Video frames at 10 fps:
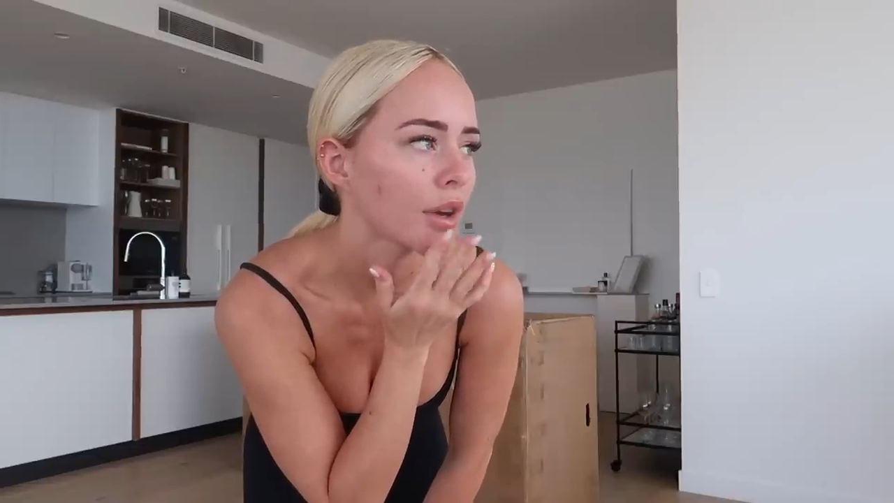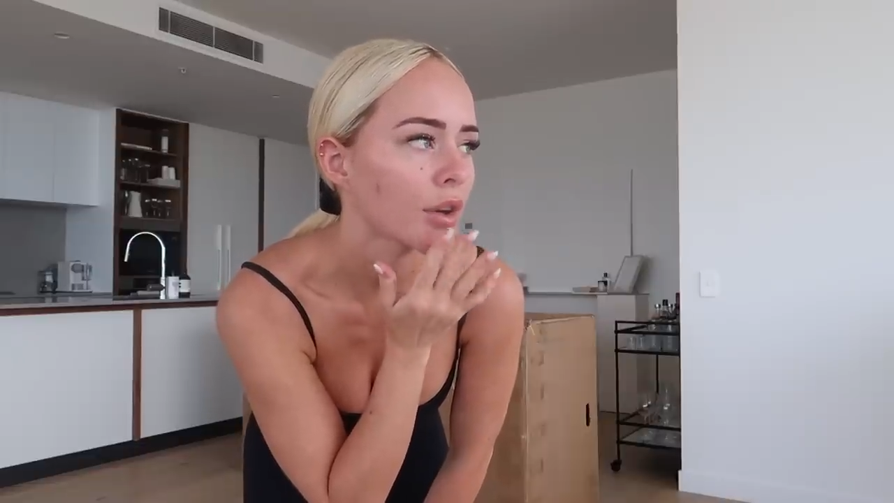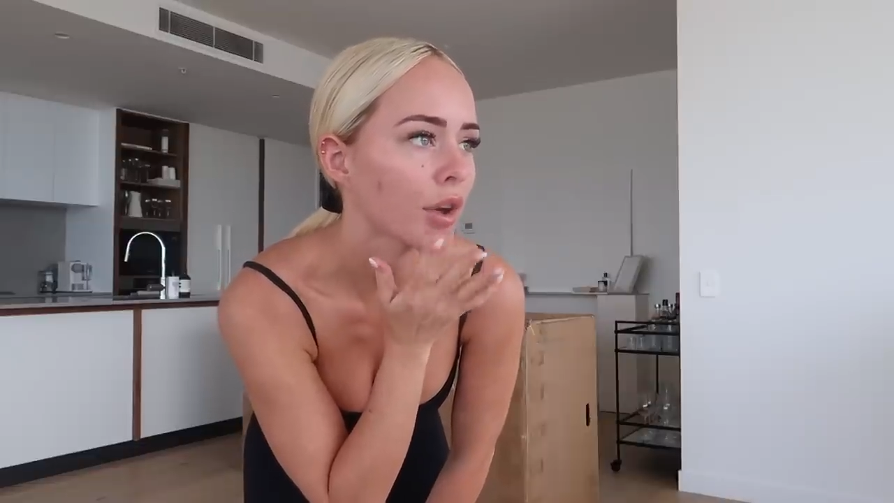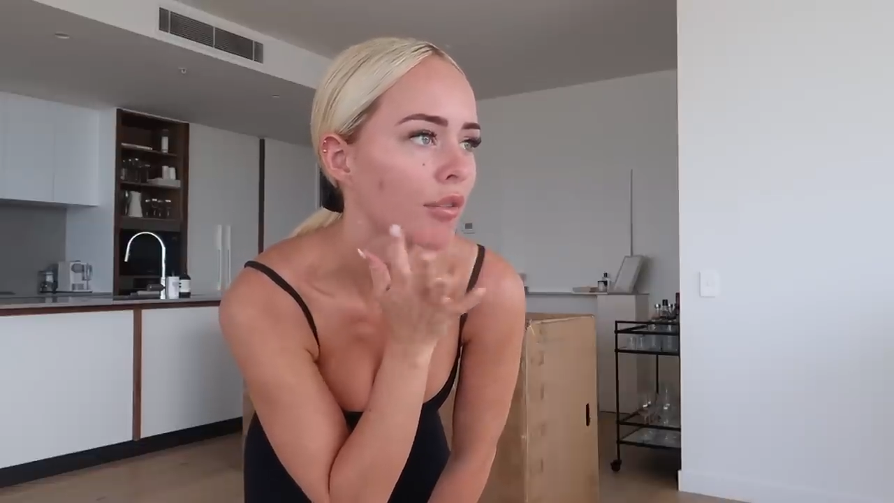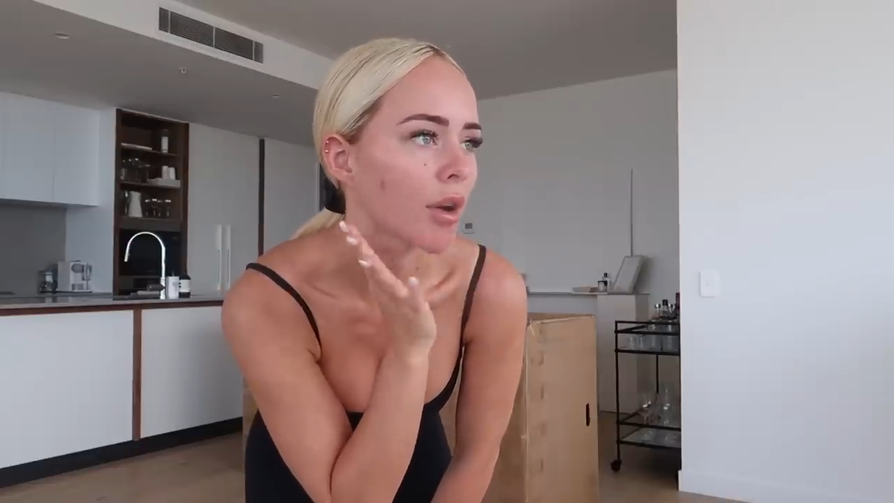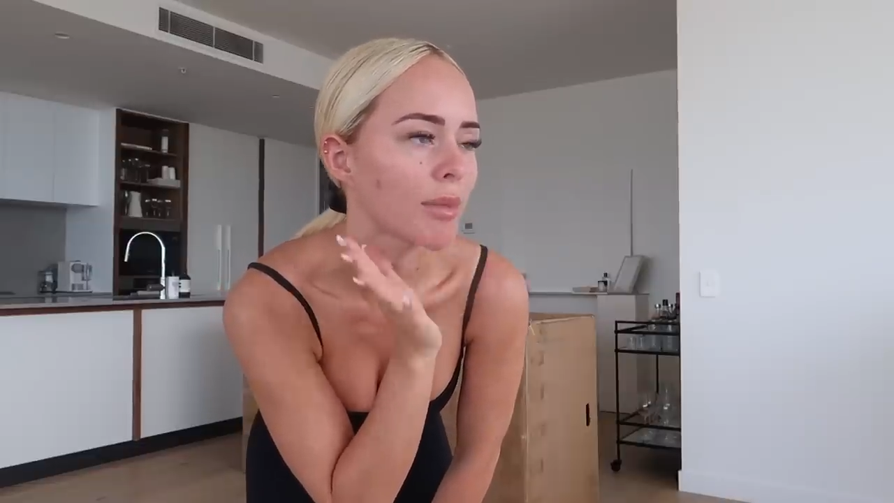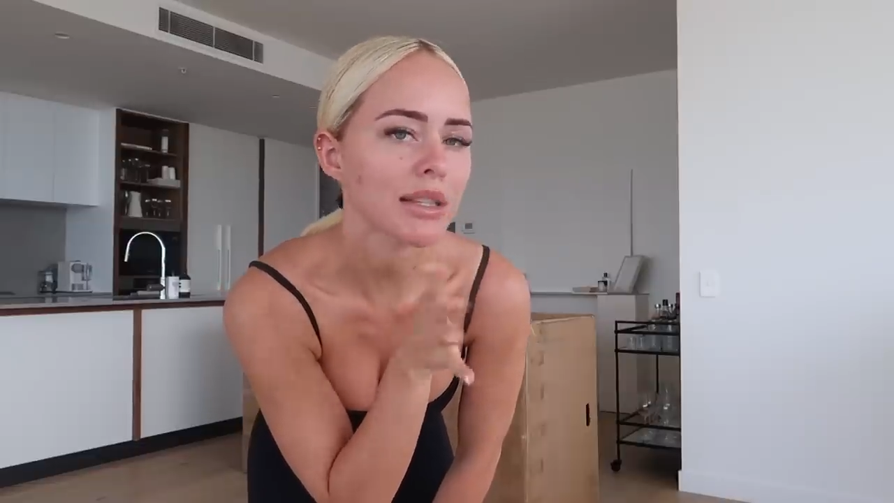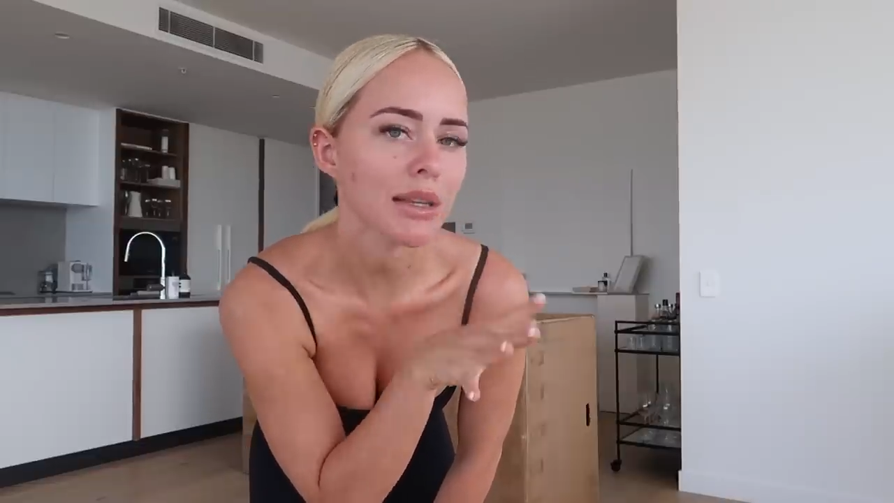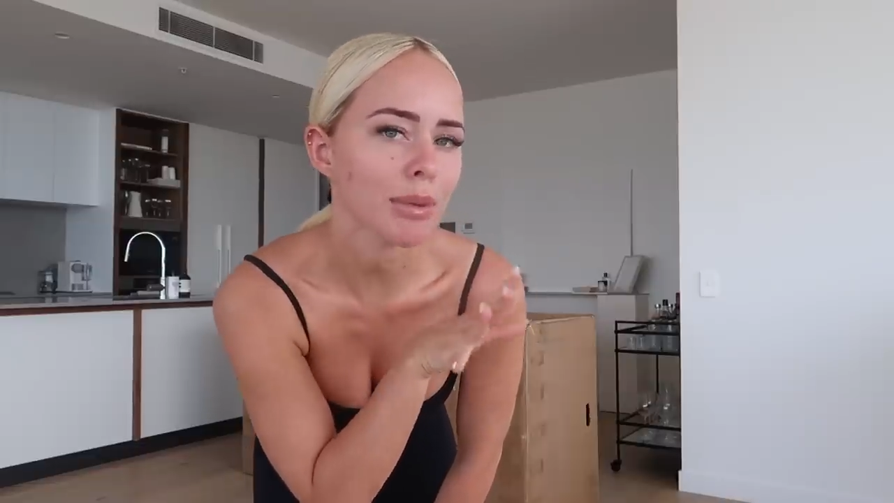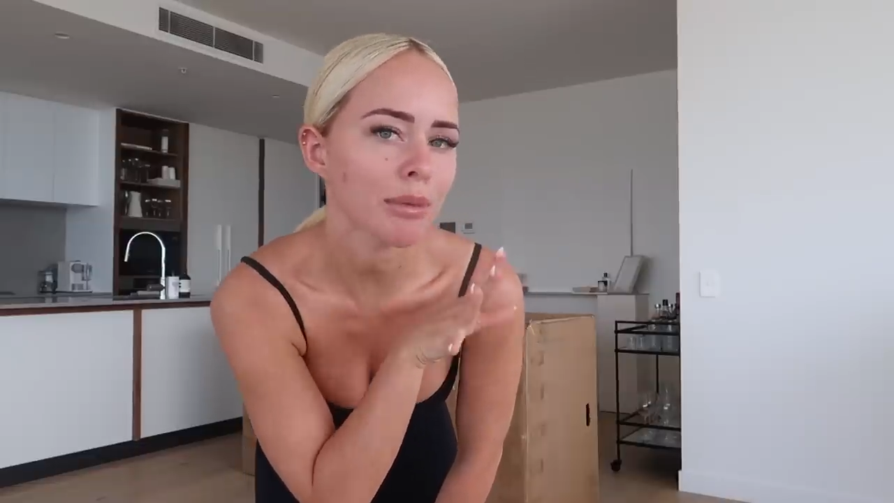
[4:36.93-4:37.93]
I don't know,
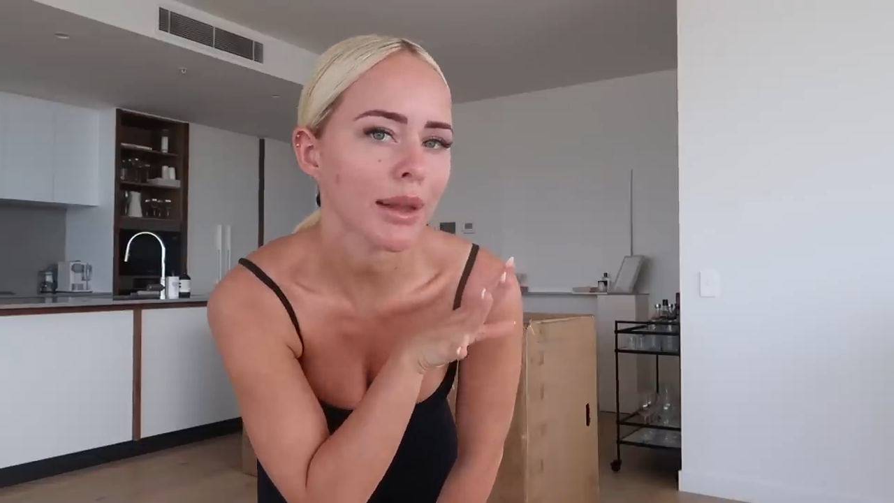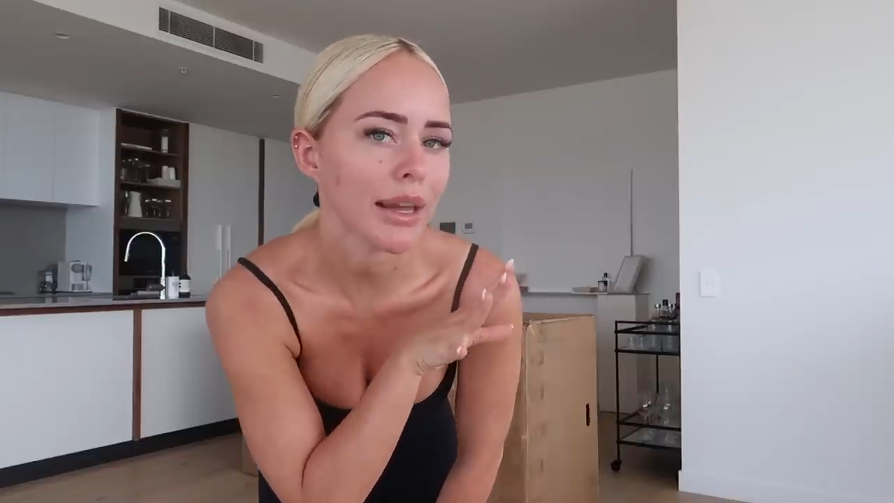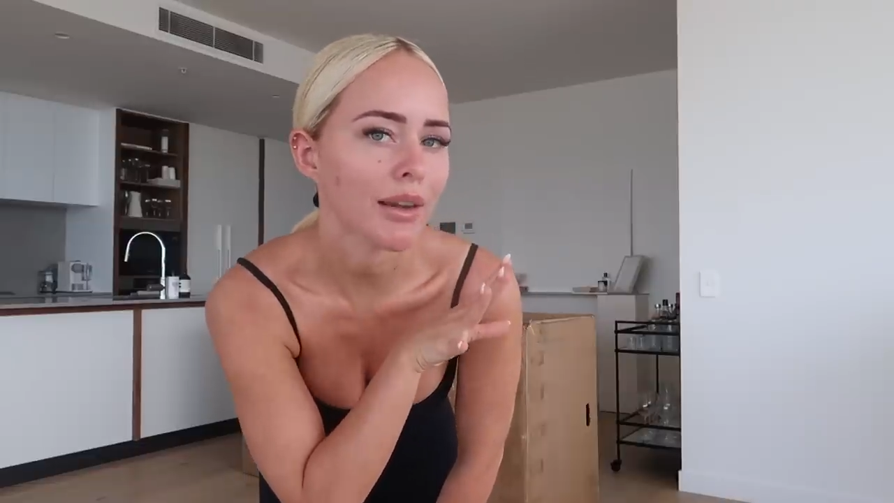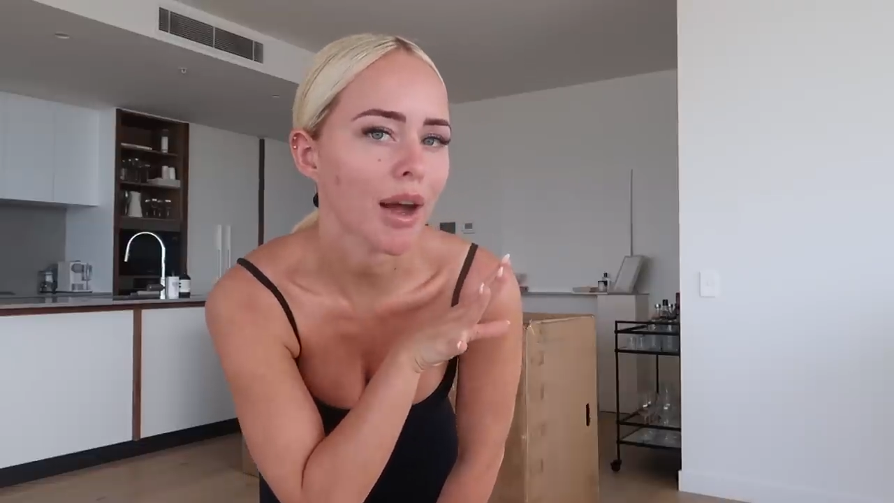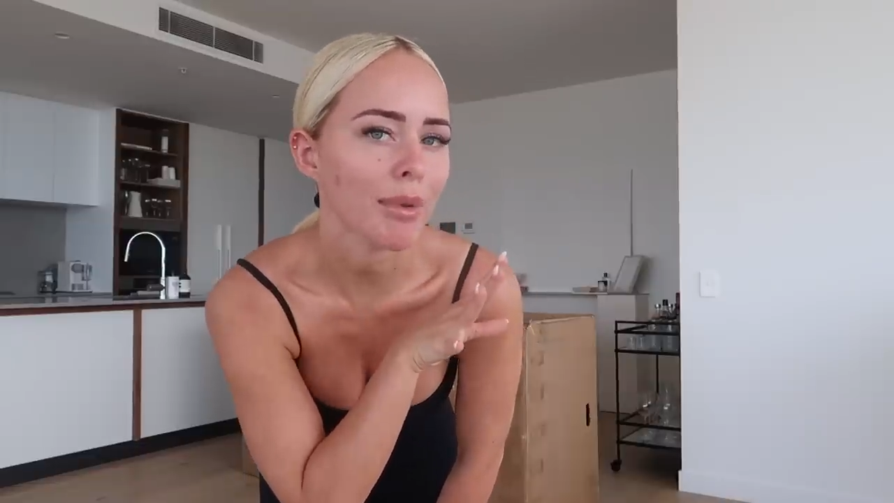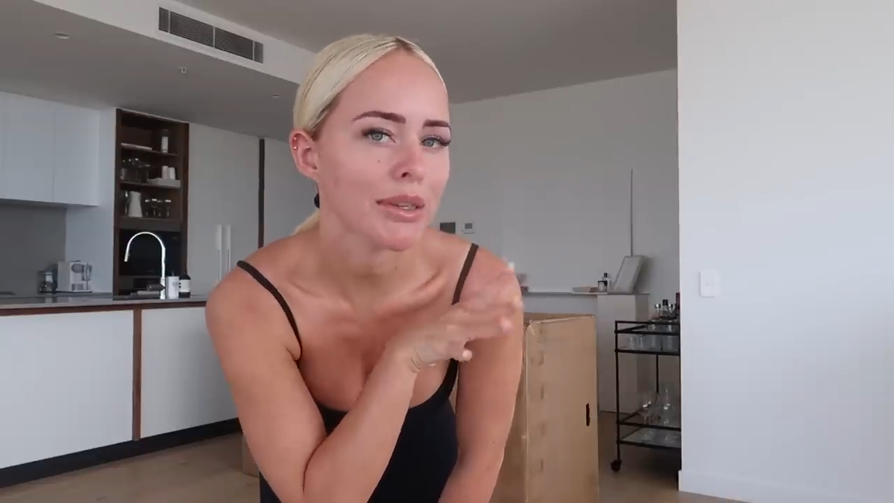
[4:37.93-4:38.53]
Romy's like been playing up.